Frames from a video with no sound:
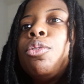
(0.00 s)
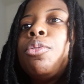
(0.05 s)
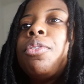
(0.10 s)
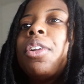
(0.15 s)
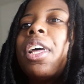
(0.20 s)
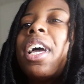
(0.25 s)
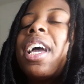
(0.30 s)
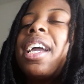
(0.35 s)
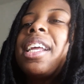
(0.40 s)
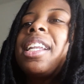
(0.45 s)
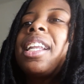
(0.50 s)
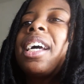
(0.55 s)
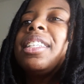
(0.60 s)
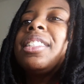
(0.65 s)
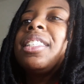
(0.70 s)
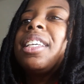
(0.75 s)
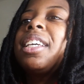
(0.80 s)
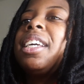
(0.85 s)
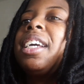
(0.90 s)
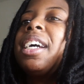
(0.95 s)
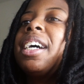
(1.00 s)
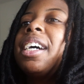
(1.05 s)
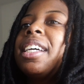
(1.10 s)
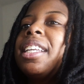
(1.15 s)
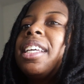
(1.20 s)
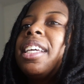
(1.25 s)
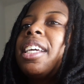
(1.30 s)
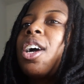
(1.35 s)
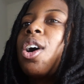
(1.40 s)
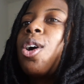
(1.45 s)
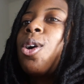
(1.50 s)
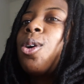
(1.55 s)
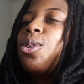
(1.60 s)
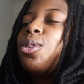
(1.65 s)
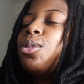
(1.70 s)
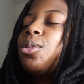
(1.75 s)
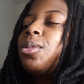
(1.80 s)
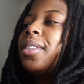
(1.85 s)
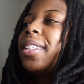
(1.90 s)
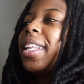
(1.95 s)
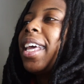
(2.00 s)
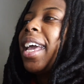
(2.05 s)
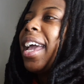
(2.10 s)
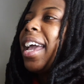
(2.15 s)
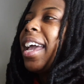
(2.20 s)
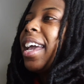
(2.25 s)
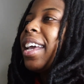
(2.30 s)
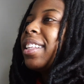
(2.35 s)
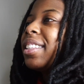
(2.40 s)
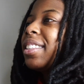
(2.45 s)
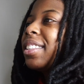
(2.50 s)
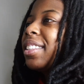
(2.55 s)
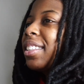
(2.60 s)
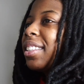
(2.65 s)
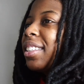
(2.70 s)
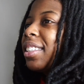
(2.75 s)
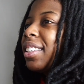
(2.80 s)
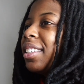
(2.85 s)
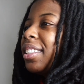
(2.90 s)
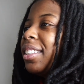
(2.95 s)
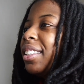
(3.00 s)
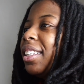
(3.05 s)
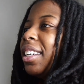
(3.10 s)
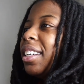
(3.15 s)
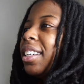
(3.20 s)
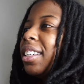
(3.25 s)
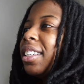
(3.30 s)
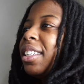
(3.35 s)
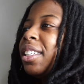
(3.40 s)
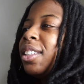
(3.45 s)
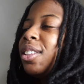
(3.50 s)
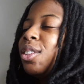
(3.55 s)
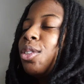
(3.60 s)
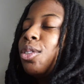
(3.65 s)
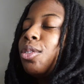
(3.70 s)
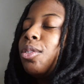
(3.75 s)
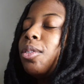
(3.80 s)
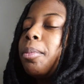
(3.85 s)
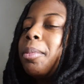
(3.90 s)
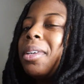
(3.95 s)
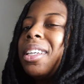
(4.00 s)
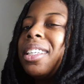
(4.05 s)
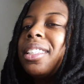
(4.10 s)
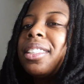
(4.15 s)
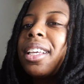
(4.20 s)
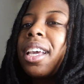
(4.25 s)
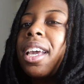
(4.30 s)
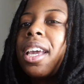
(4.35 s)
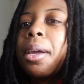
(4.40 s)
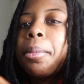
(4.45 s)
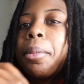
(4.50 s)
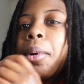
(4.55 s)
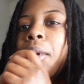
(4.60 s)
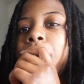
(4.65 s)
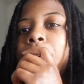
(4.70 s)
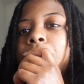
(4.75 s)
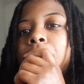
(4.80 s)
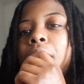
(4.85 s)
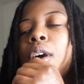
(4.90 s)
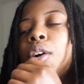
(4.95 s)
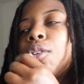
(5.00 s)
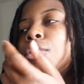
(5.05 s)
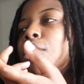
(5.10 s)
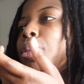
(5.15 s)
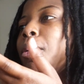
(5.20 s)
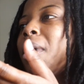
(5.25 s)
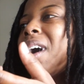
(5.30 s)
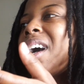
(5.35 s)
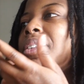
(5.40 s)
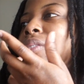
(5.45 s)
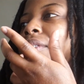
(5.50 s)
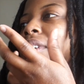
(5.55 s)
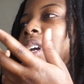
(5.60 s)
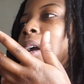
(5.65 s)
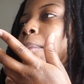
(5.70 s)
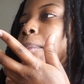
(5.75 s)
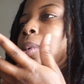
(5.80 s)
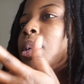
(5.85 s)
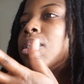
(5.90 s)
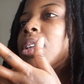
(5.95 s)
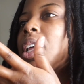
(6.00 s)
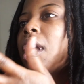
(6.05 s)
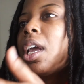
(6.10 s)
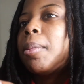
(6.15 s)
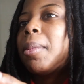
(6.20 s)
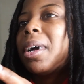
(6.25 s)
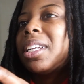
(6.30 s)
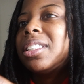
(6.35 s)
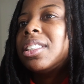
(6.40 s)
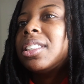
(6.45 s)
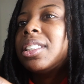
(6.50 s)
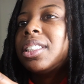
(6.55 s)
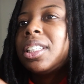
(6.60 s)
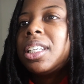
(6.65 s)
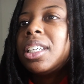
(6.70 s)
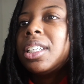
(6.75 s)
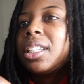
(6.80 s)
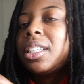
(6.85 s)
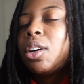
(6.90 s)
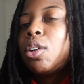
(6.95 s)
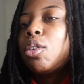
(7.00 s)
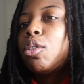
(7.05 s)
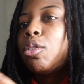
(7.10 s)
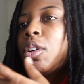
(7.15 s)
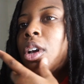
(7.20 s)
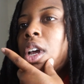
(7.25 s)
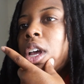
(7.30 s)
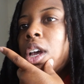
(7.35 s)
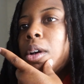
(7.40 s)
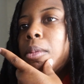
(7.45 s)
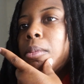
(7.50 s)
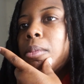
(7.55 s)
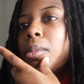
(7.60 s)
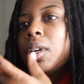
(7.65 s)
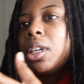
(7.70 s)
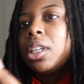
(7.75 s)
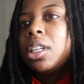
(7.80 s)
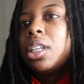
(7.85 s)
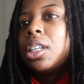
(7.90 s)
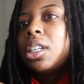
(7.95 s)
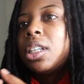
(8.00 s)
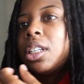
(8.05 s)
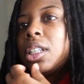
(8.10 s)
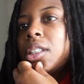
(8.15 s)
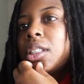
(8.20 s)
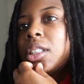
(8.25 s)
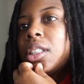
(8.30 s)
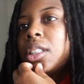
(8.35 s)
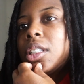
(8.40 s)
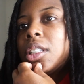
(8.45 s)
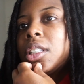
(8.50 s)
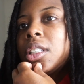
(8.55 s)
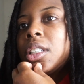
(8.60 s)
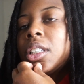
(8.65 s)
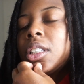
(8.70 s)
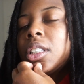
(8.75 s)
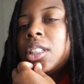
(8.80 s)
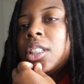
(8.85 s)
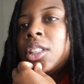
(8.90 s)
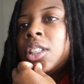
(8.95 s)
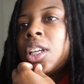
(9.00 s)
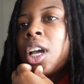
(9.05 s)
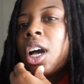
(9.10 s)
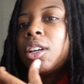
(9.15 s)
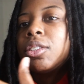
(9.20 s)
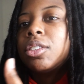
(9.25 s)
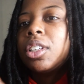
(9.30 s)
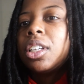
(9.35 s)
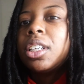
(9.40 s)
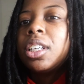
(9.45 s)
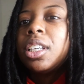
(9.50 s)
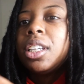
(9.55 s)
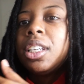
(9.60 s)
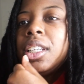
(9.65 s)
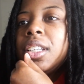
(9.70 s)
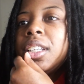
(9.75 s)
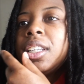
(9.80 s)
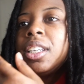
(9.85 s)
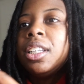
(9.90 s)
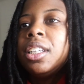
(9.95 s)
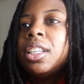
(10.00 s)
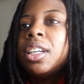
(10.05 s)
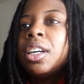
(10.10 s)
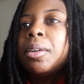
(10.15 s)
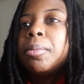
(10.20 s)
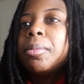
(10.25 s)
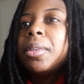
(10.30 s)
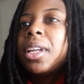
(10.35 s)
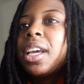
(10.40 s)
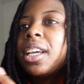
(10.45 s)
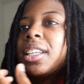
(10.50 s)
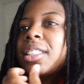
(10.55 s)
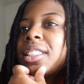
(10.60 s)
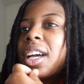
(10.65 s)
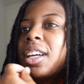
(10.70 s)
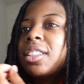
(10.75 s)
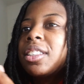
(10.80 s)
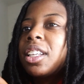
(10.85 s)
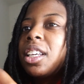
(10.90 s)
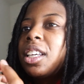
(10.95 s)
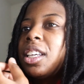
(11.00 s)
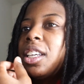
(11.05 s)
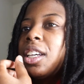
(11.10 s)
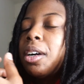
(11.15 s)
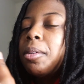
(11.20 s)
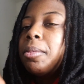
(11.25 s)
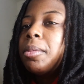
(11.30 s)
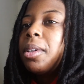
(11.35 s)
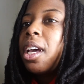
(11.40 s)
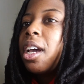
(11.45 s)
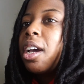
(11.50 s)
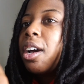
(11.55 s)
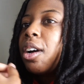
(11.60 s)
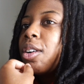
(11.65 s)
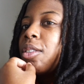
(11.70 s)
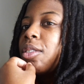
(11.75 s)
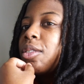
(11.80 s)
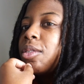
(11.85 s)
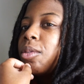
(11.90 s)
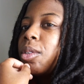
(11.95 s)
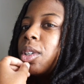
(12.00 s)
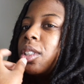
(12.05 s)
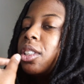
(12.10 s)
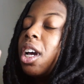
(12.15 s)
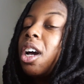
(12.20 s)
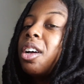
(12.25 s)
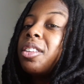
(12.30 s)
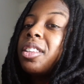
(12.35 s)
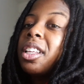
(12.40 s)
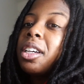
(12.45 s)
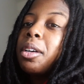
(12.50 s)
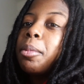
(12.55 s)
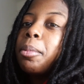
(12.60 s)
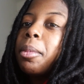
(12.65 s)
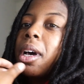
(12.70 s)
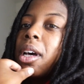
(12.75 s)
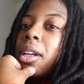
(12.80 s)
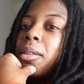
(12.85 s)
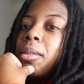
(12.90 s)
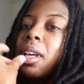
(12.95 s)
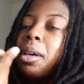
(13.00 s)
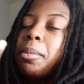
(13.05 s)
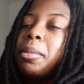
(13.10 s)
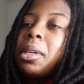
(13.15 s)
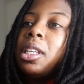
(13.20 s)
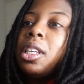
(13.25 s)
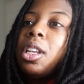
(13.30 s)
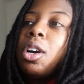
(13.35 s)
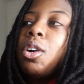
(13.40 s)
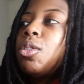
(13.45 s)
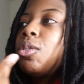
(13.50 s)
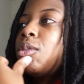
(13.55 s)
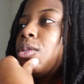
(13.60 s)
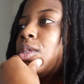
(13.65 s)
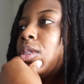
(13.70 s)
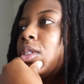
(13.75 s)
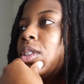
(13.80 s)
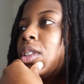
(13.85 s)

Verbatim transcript: Flag 1900 on that. Yeah, he cool with Big Sad, bro. I don't know why I forgot bro name. I just did though. But yeah, y'all think he he up next? Y'all think he up now? What y'all think about him? Let me know.